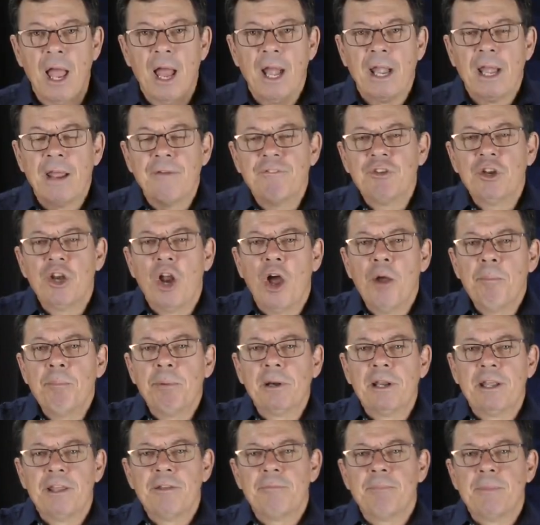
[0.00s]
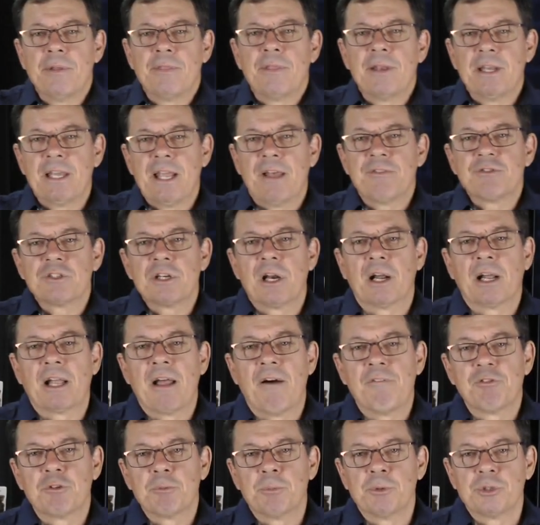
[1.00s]
Now, if you don't believe me that death's an
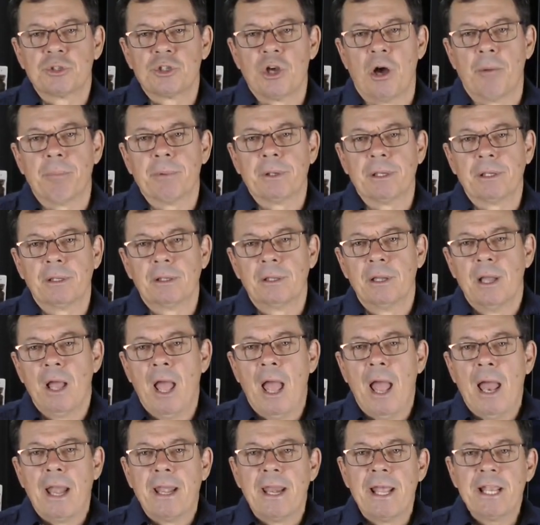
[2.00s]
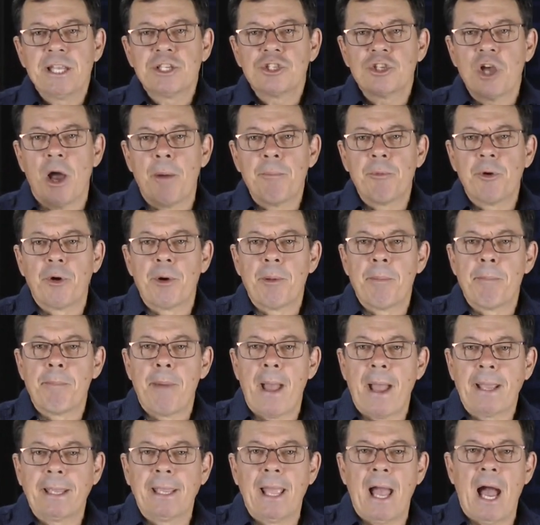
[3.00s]
uncomfortable topic, next time you're at a
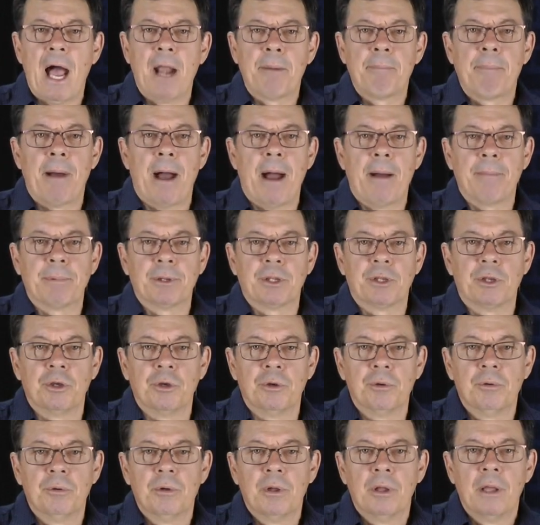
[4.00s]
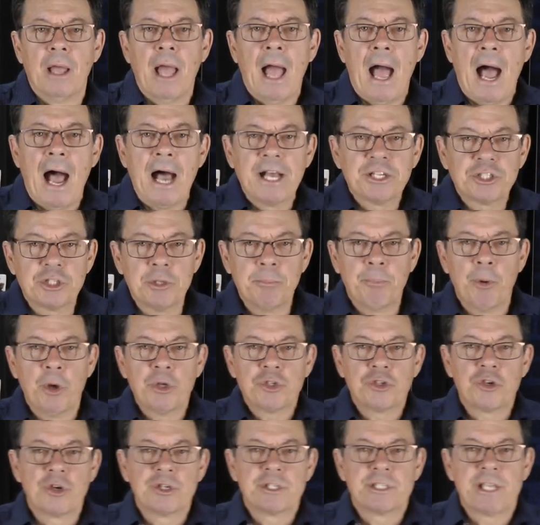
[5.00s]
backyard barbecue, ask the
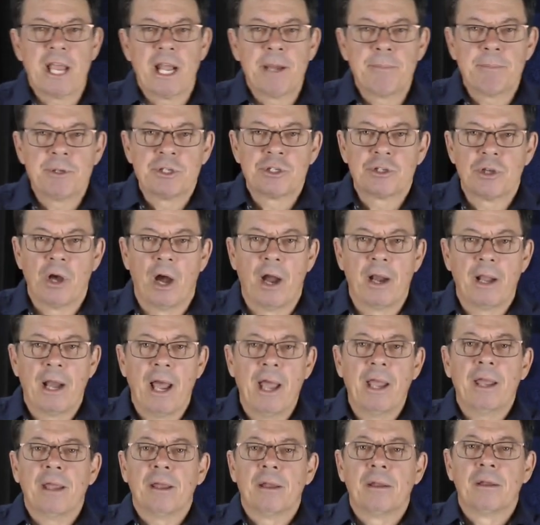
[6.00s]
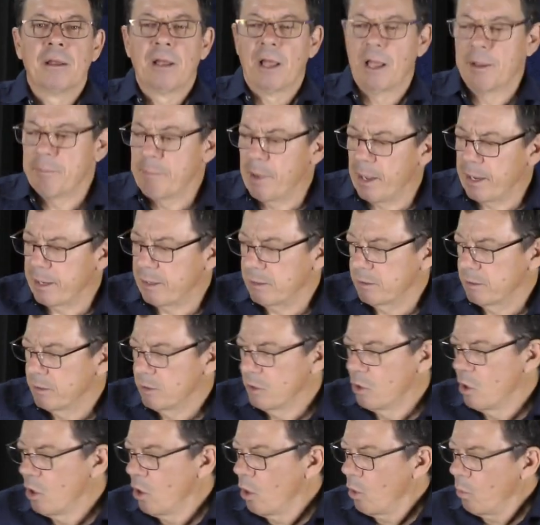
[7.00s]
person you're standing beside, hey, hey mate,
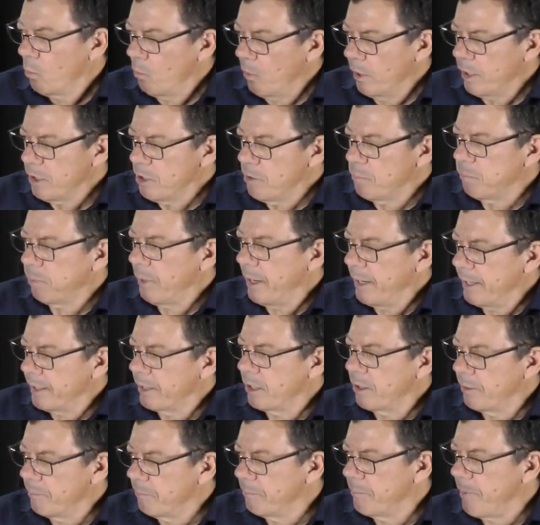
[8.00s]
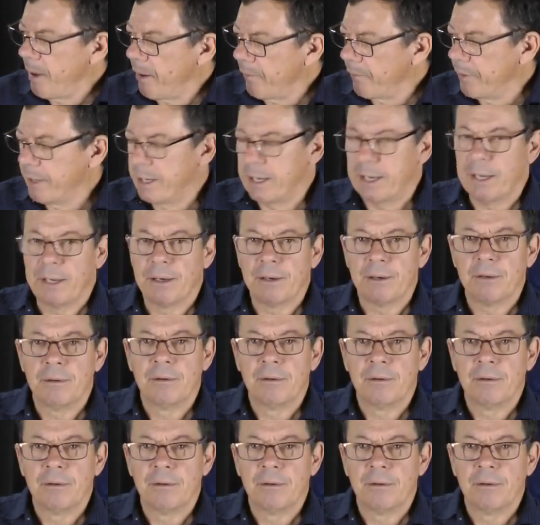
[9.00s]
what do you plan to get buried in?